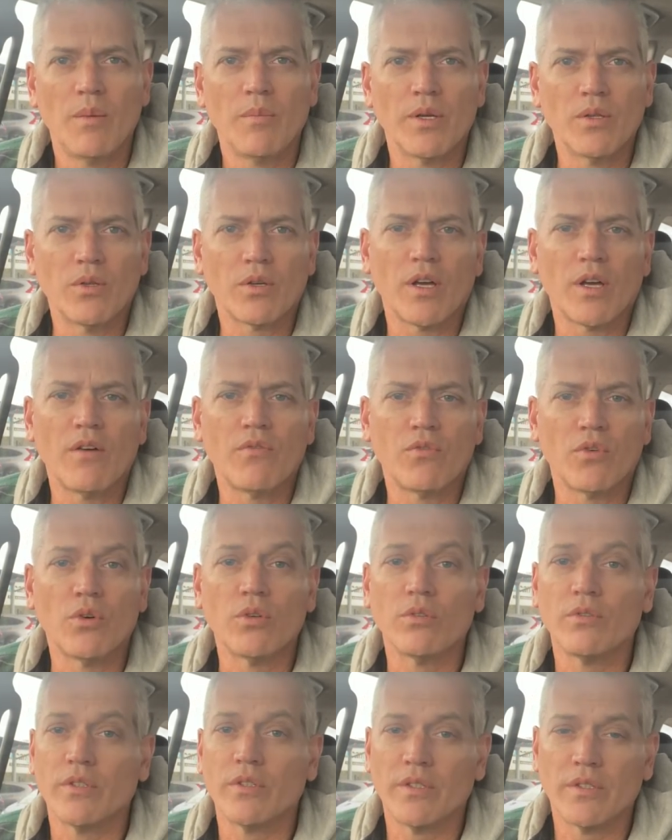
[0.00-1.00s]
But look,
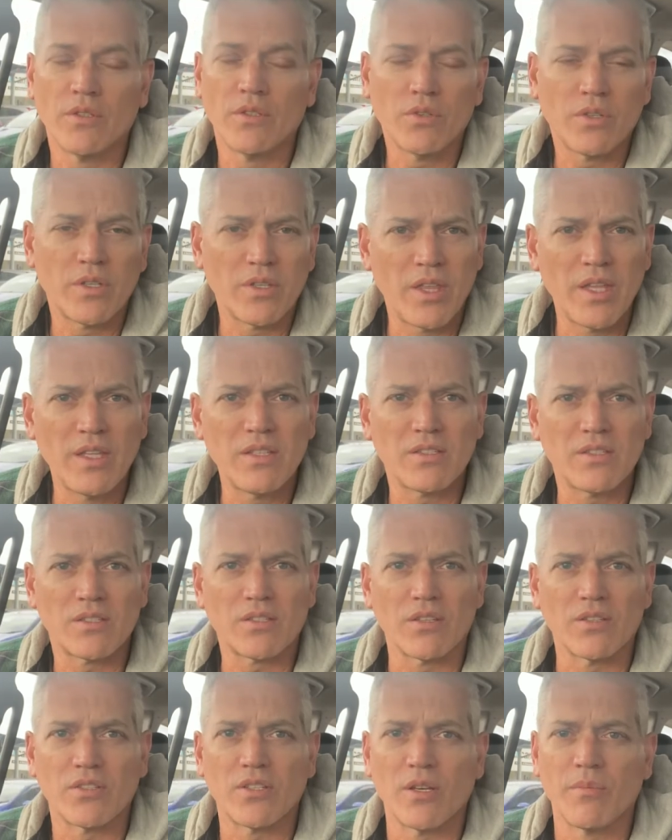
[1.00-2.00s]
overall, look, the thing's
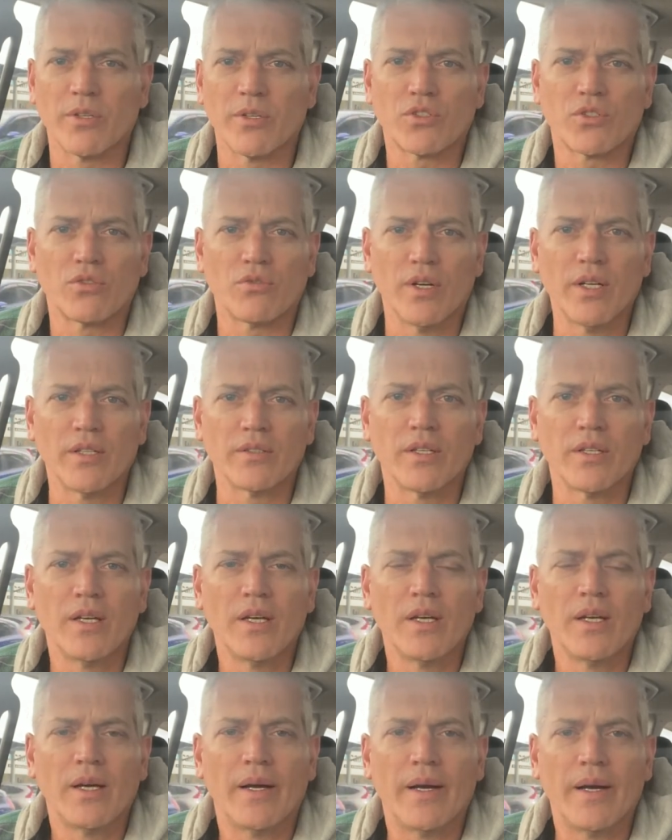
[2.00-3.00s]
just got so much grunt.
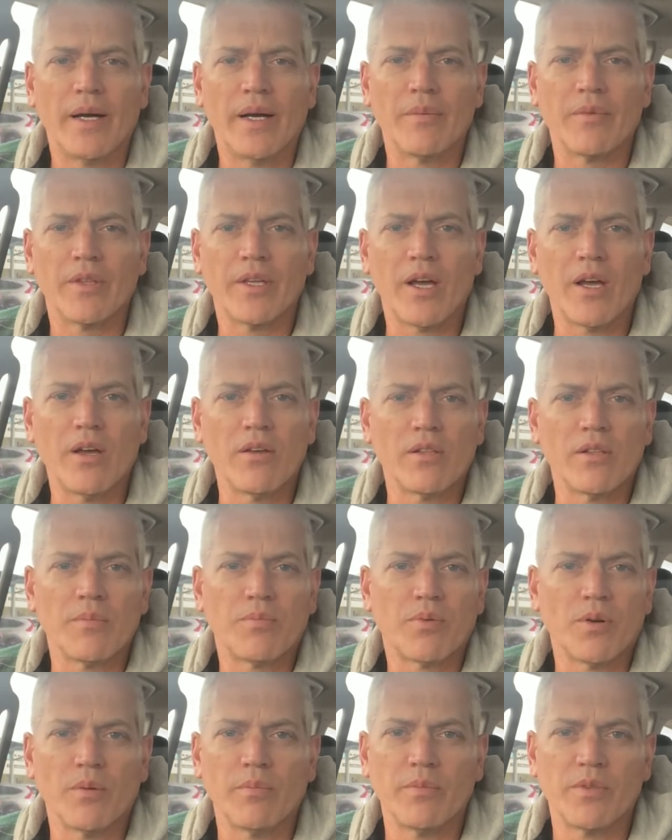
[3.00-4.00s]
The
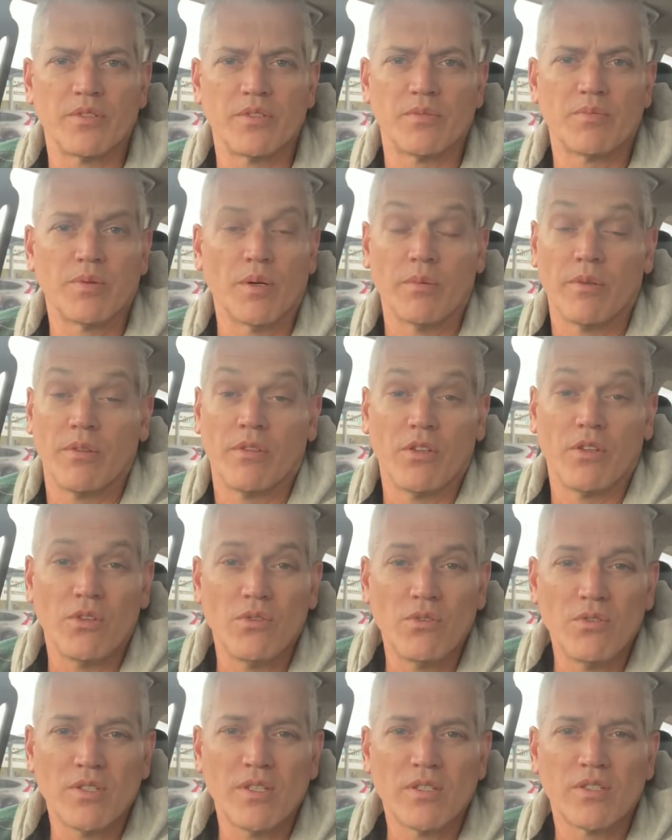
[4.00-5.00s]
only problem is probably the
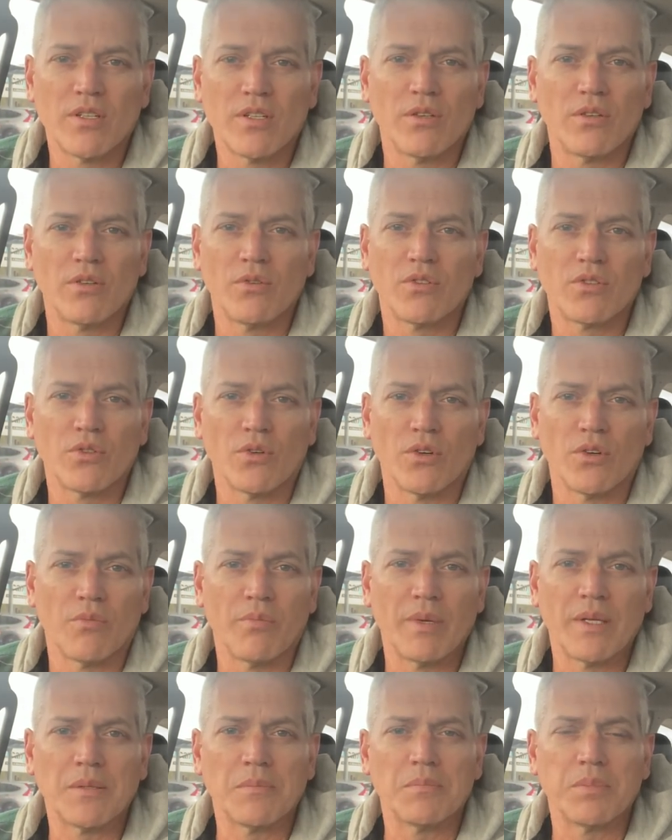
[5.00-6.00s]
user. So you saw I
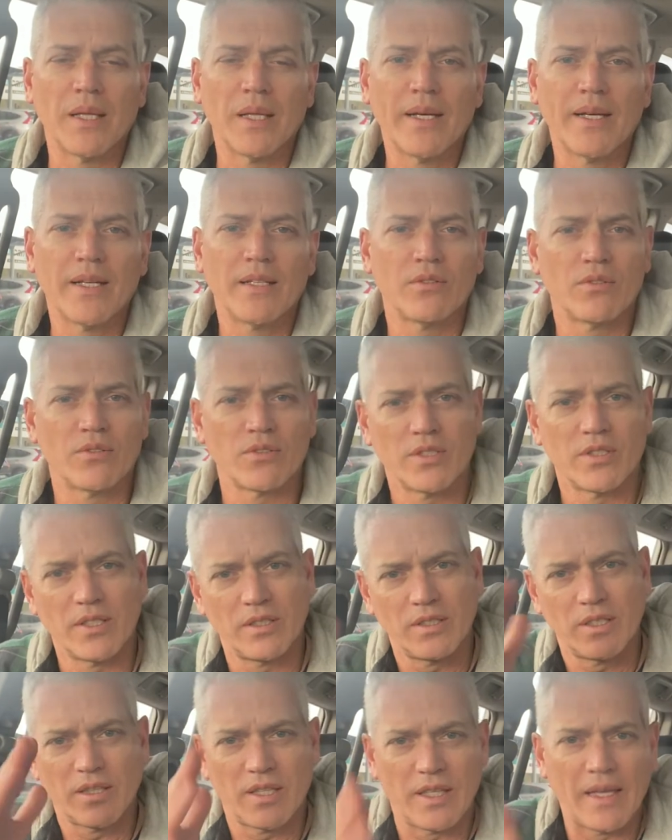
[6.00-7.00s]
bent a blade because I
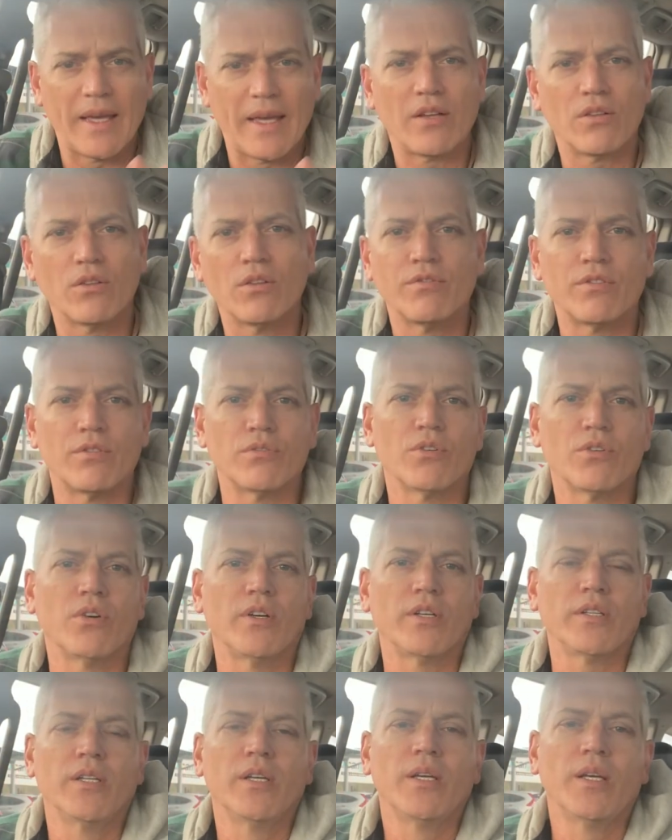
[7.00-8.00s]
didn't get the angle of it
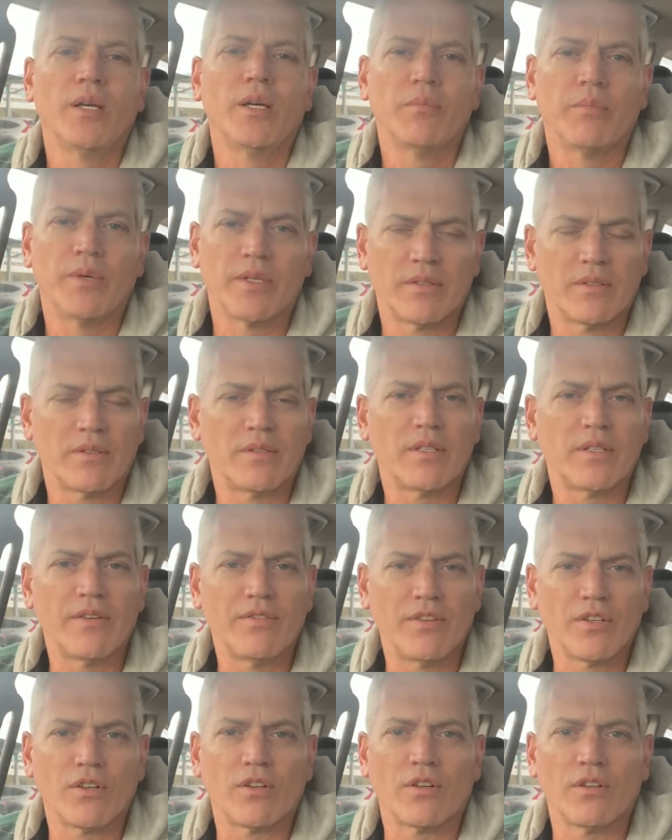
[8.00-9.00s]
right, but
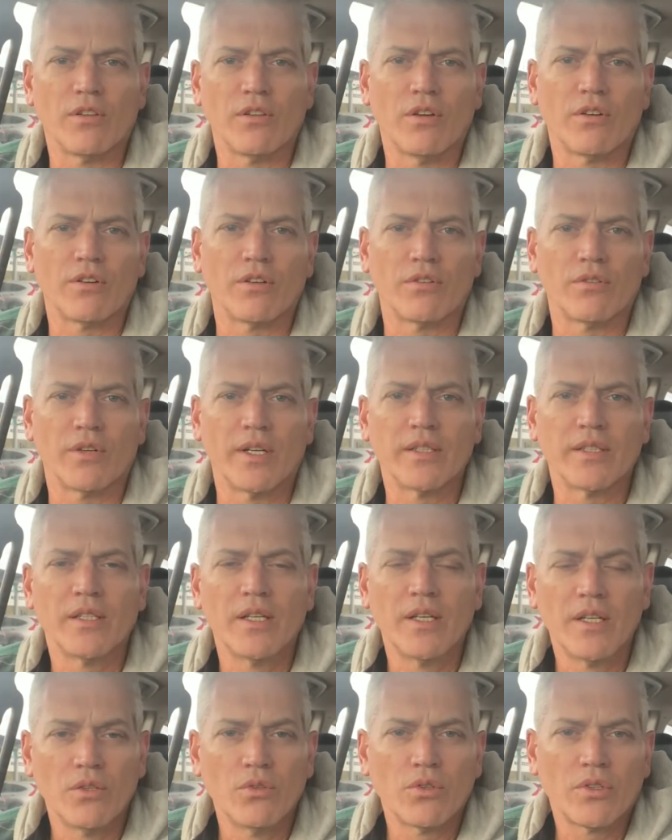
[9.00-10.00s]
definitely got a lot of
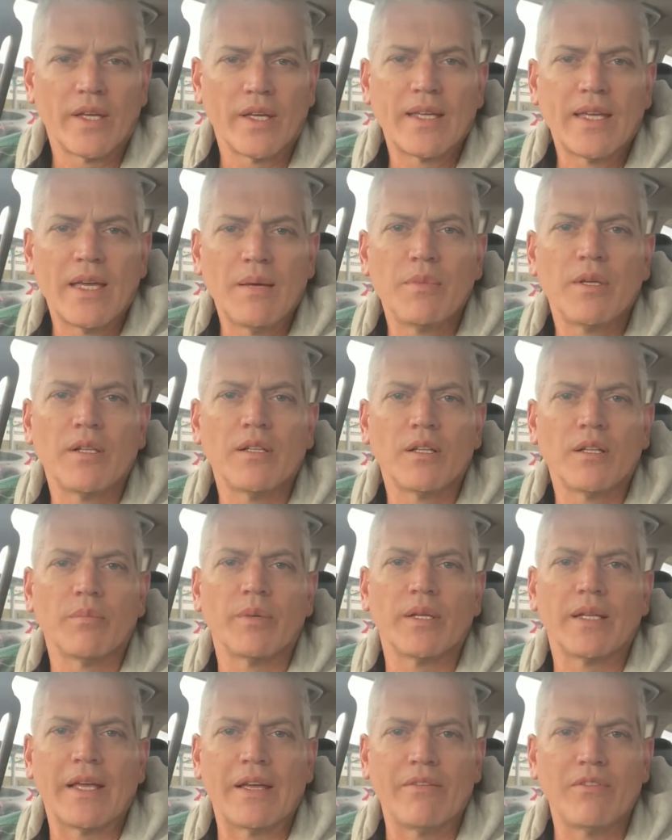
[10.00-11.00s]
grunt. Look, they can be a little
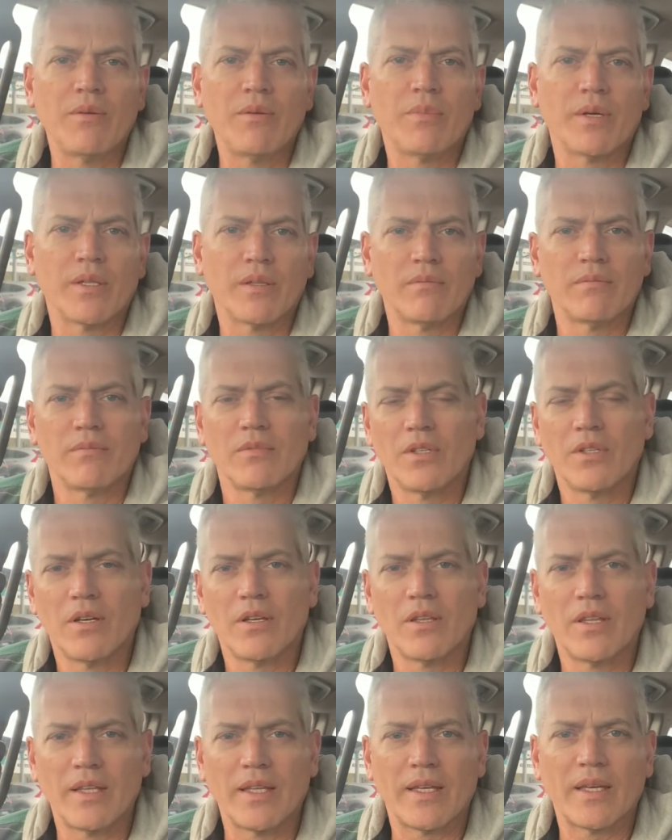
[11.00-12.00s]
bit heavy, but you
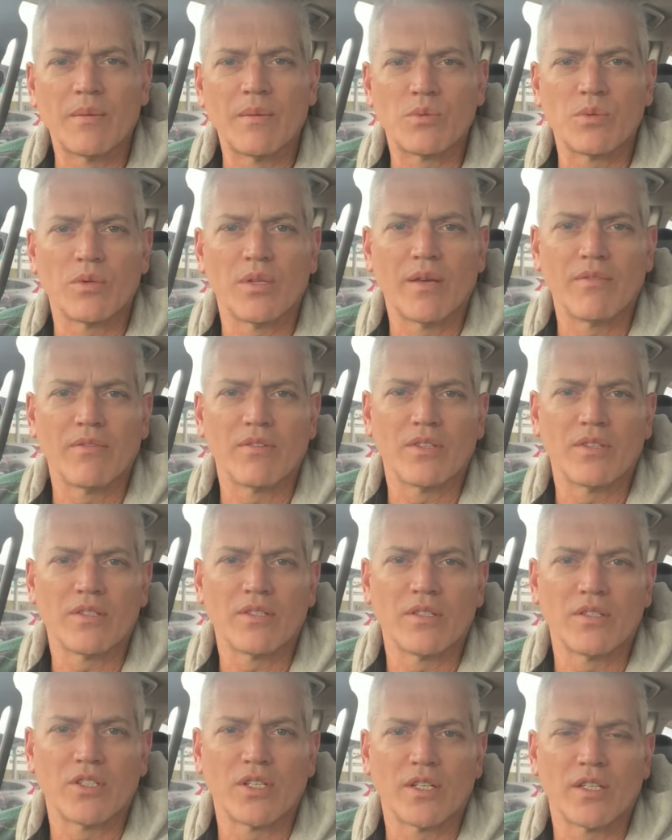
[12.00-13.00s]
know, I think that comes with having
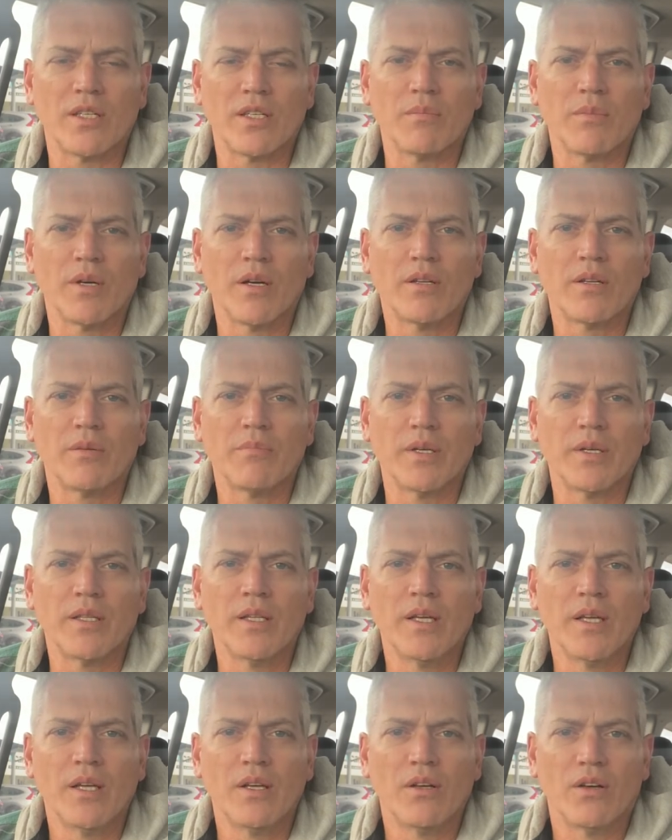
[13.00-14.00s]
just a chunky motor,
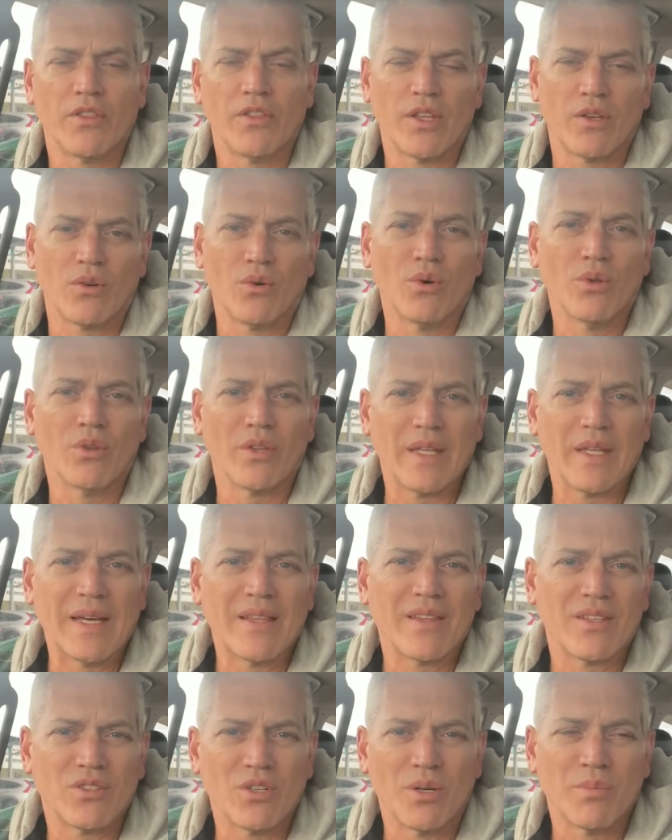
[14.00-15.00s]
but I think all the
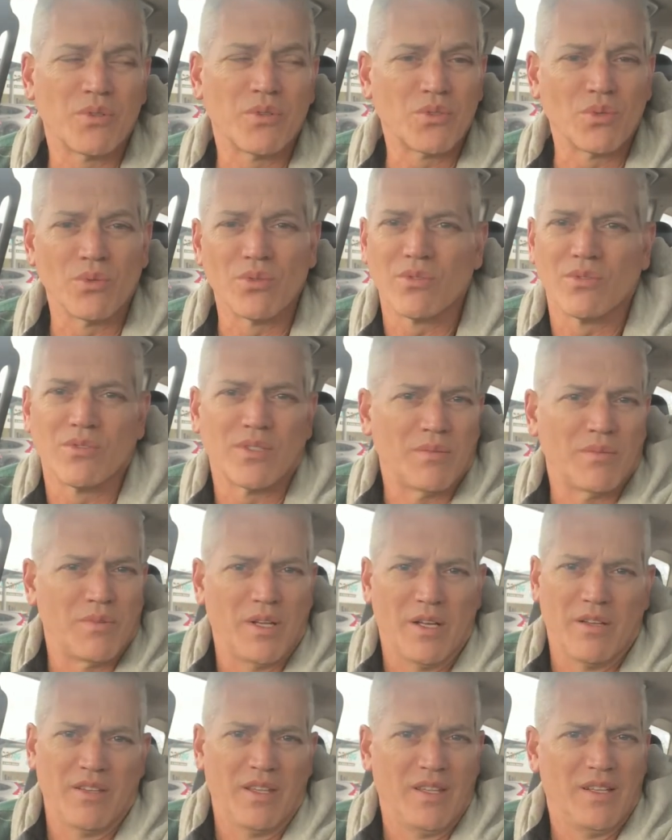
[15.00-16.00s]
other top of
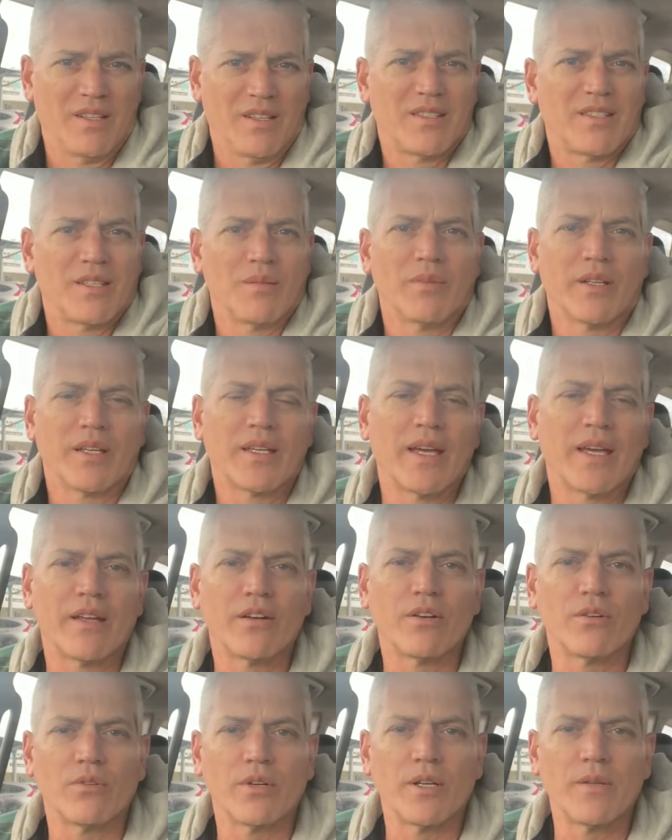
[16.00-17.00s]
sawzalls are in a similar
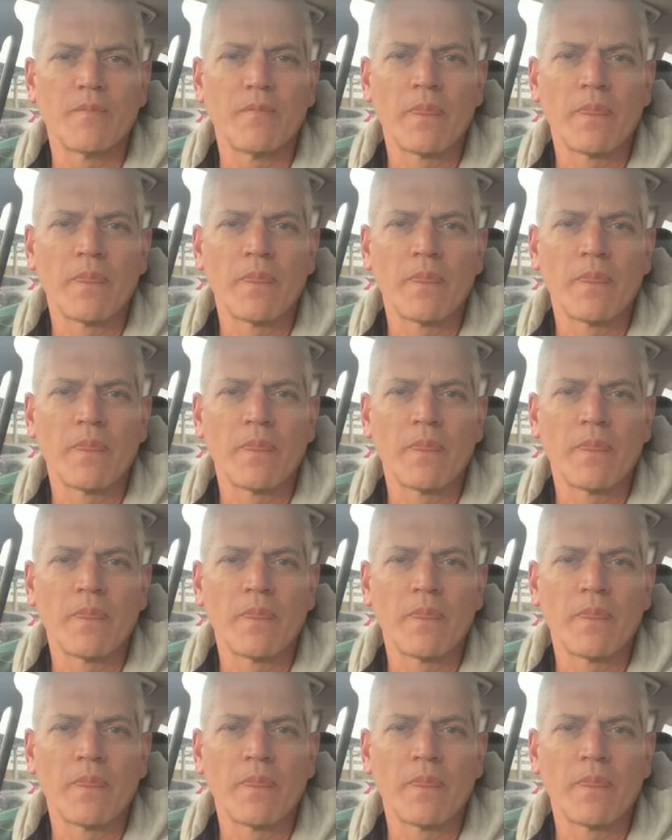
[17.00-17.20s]
category.